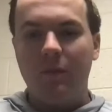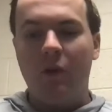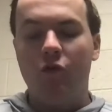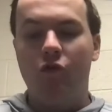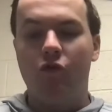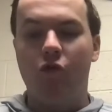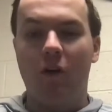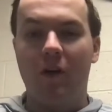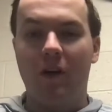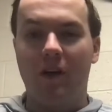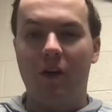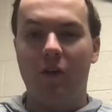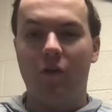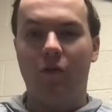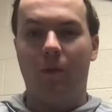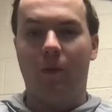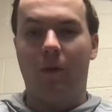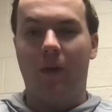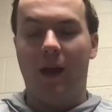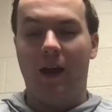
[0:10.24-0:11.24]
joining us
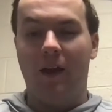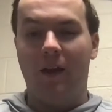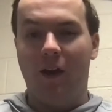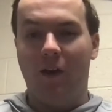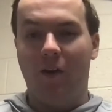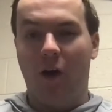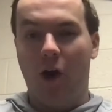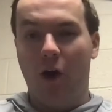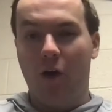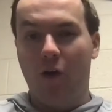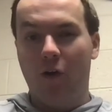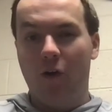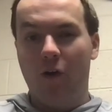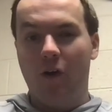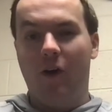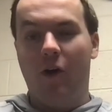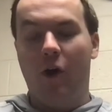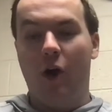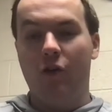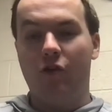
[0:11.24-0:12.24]
from the land down under
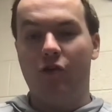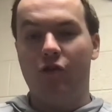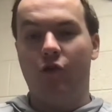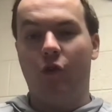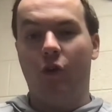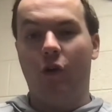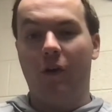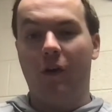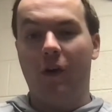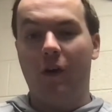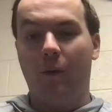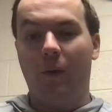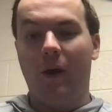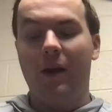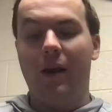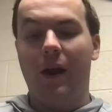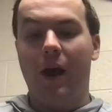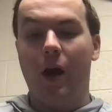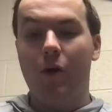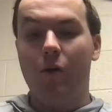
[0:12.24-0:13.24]
in Australia
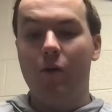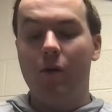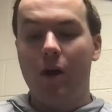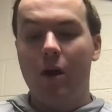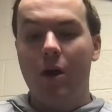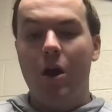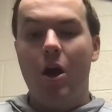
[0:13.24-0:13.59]
right now.